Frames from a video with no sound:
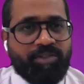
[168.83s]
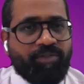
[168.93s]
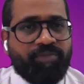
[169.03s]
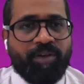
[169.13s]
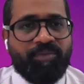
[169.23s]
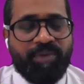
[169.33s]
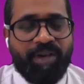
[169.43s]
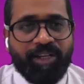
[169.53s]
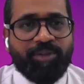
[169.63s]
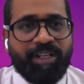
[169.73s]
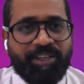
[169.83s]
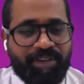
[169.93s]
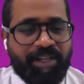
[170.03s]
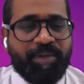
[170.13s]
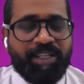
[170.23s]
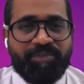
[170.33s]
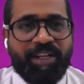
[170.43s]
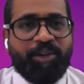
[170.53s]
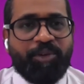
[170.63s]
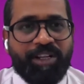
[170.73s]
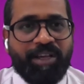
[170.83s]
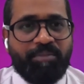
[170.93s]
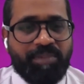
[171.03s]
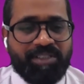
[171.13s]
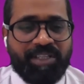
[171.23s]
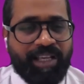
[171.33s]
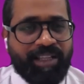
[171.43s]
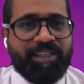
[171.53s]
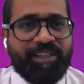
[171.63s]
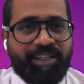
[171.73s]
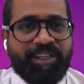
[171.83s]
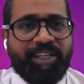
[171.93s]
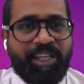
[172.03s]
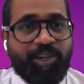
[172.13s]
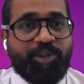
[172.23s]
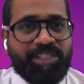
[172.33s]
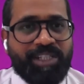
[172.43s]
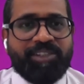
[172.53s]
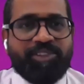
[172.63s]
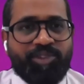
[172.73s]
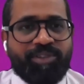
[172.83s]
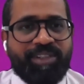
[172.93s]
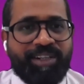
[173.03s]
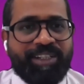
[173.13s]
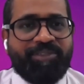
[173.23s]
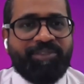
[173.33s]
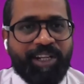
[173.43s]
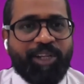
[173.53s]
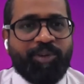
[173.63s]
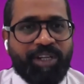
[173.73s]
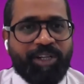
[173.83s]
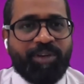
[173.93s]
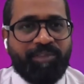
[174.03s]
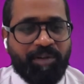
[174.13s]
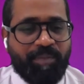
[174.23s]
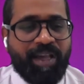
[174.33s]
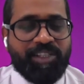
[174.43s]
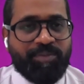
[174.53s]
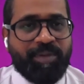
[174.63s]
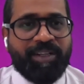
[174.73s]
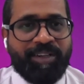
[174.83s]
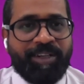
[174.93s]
So if you're very good, if anybody is very good in numbers, I think he or she should definitely look into revenue management.